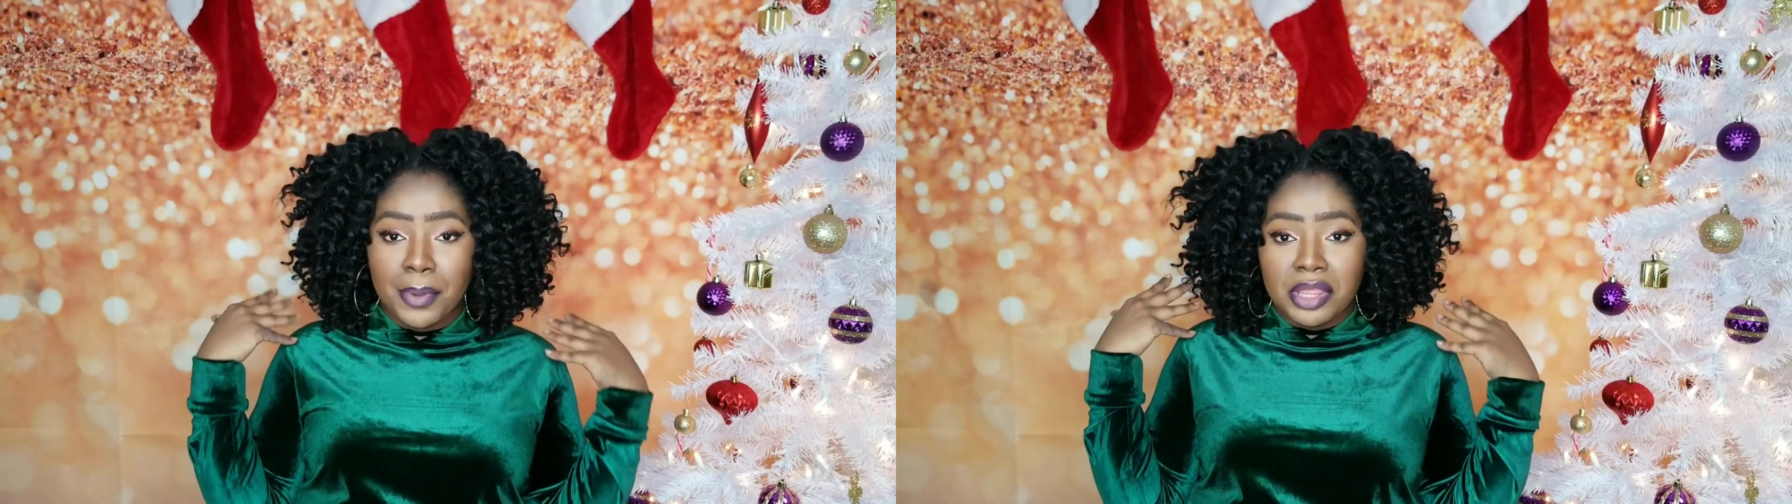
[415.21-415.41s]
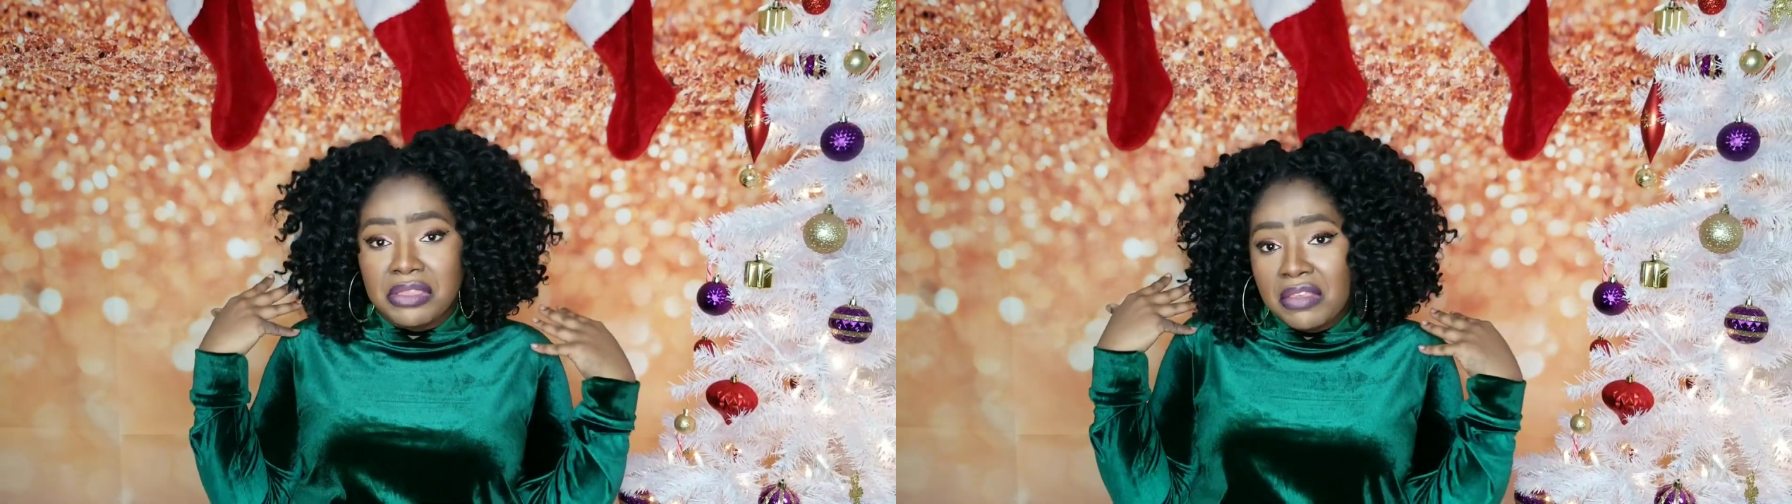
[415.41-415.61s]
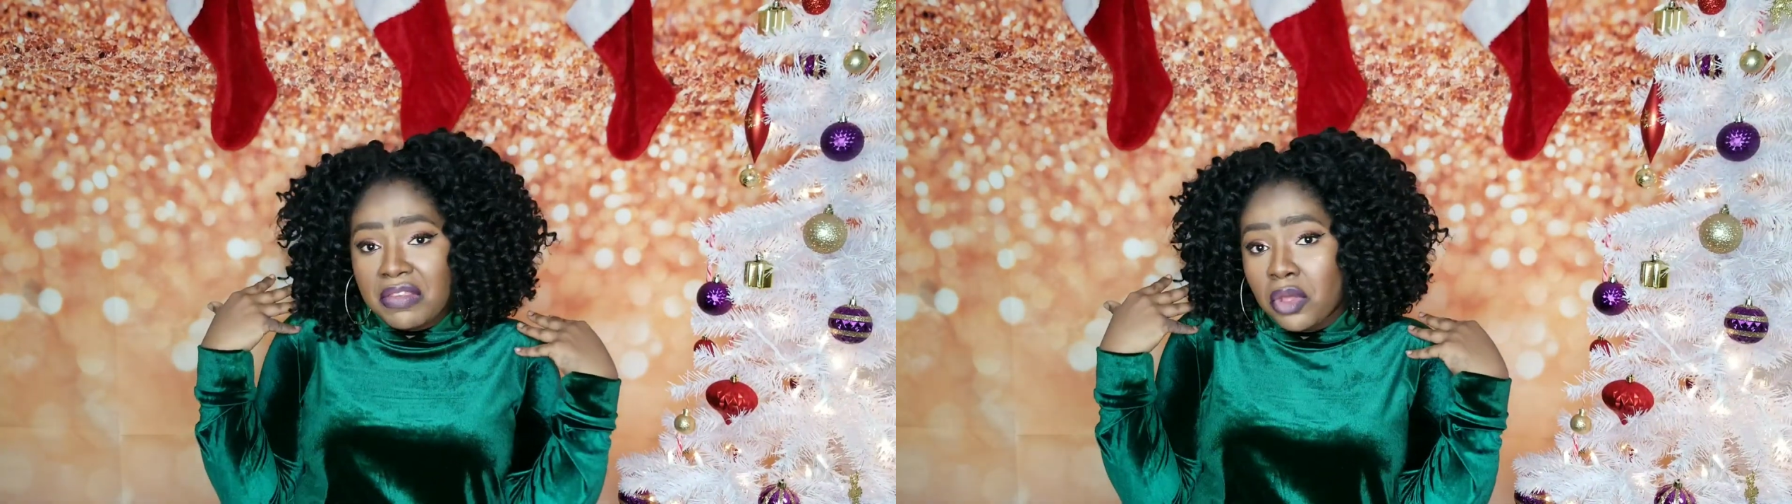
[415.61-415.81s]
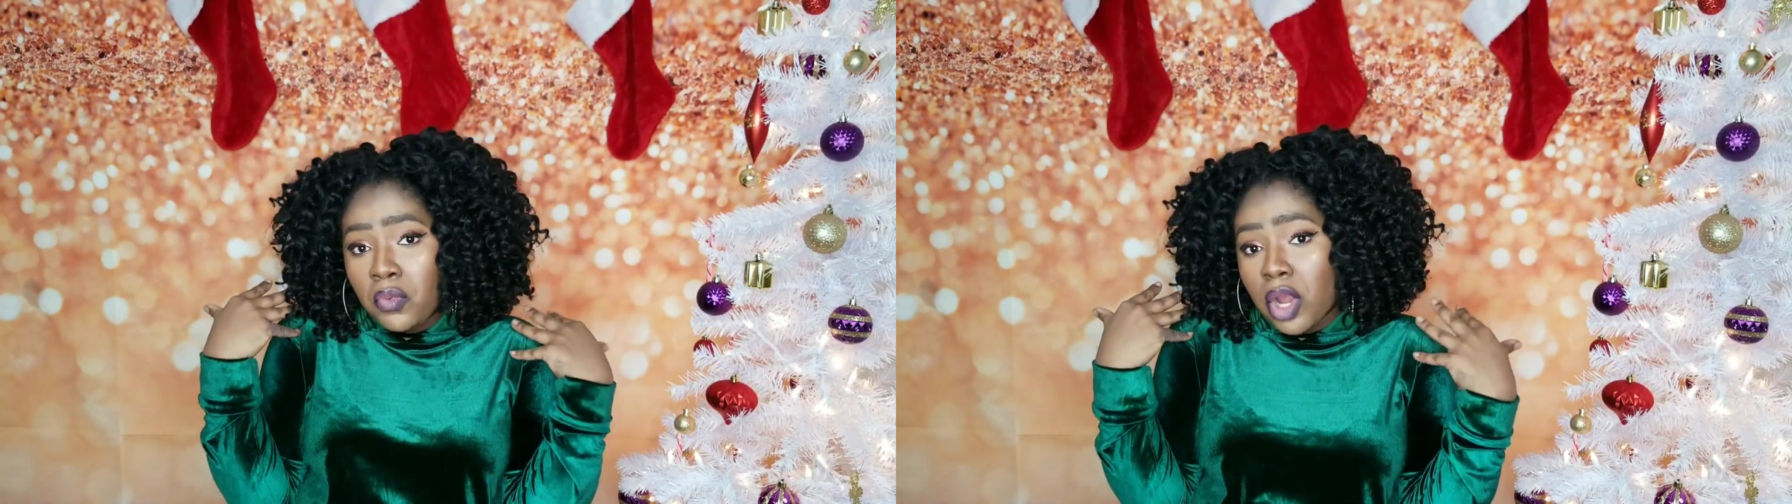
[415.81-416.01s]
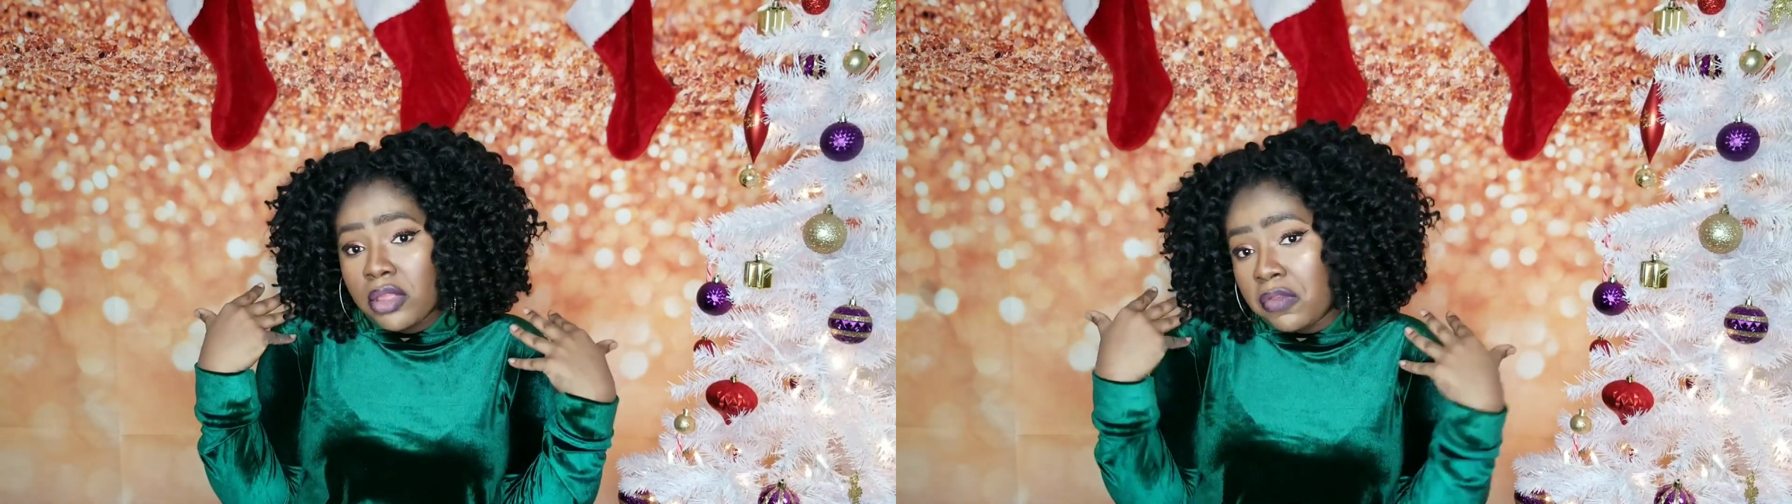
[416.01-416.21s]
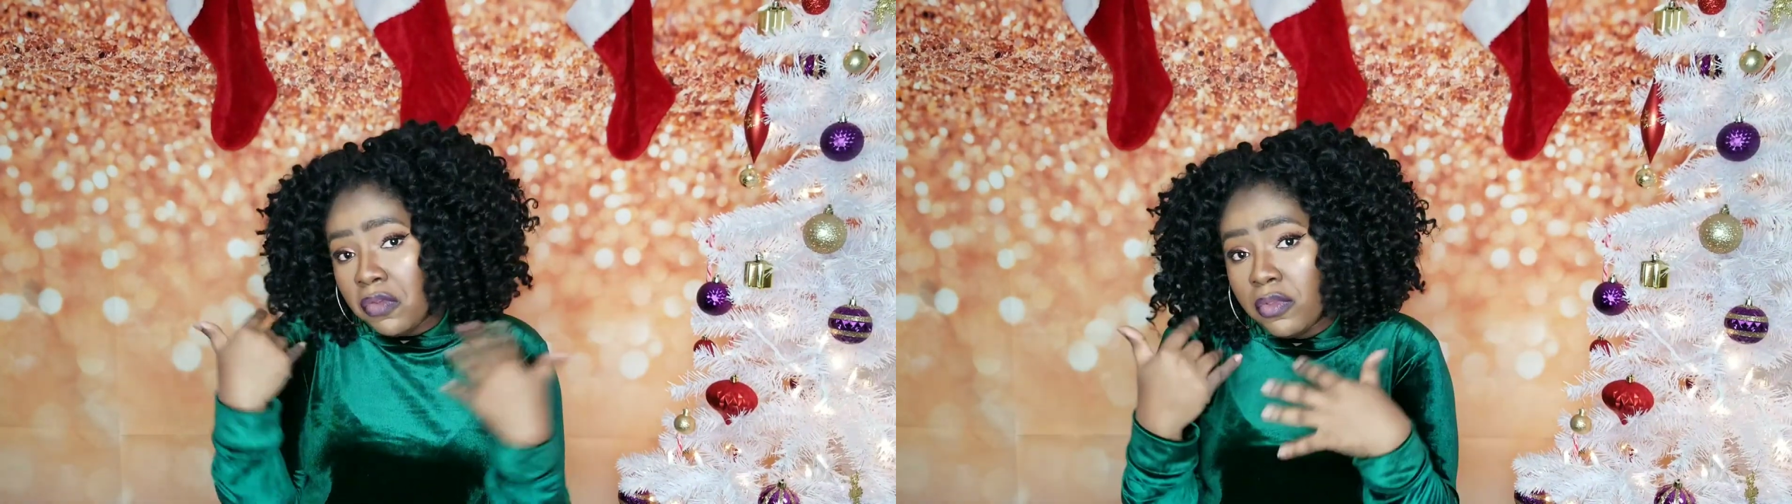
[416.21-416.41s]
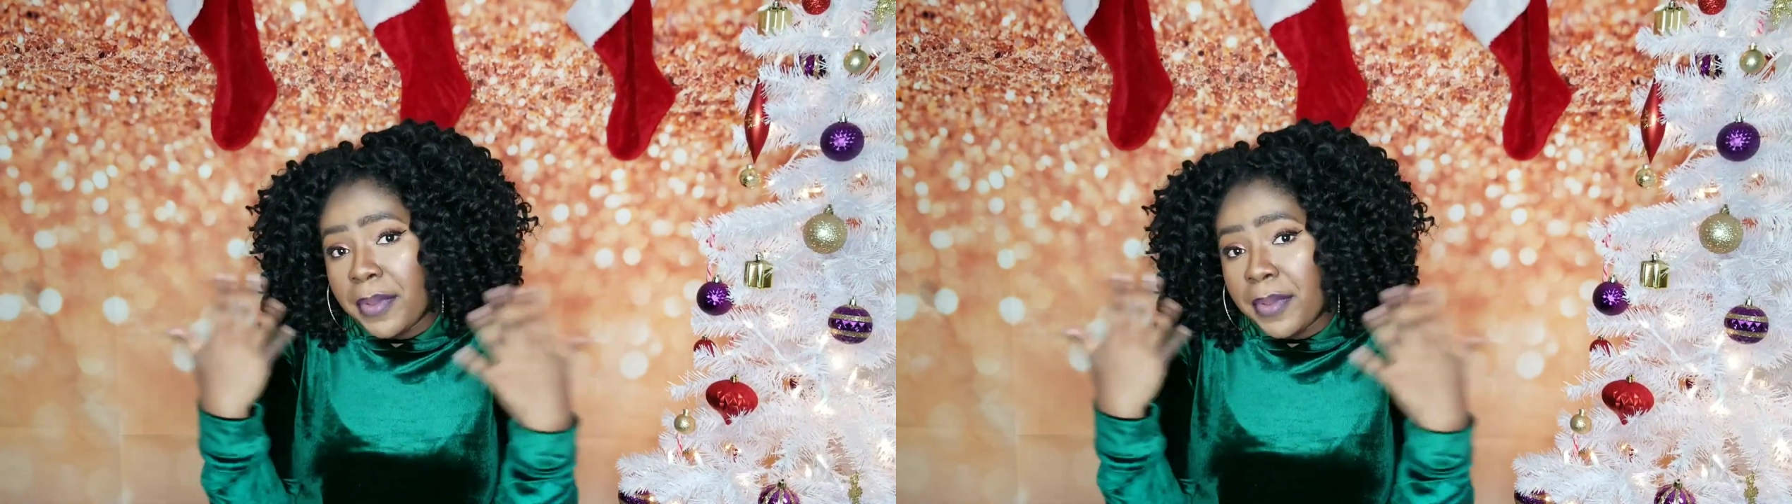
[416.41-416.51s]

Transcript: but this could work too